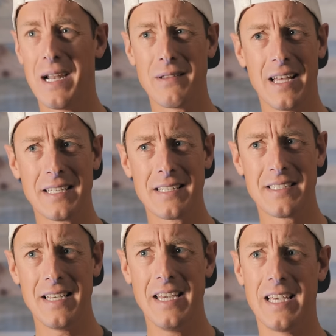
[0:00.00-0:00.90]
than I'd like to
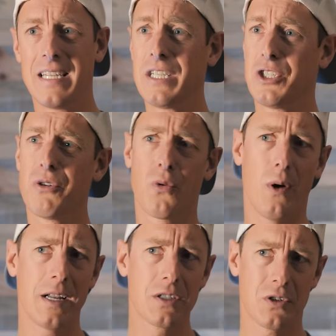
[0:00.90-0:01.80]
see. It didn't shoot
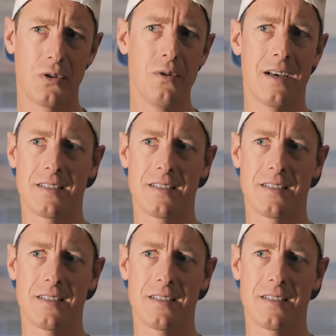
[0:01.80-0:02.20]
quite as true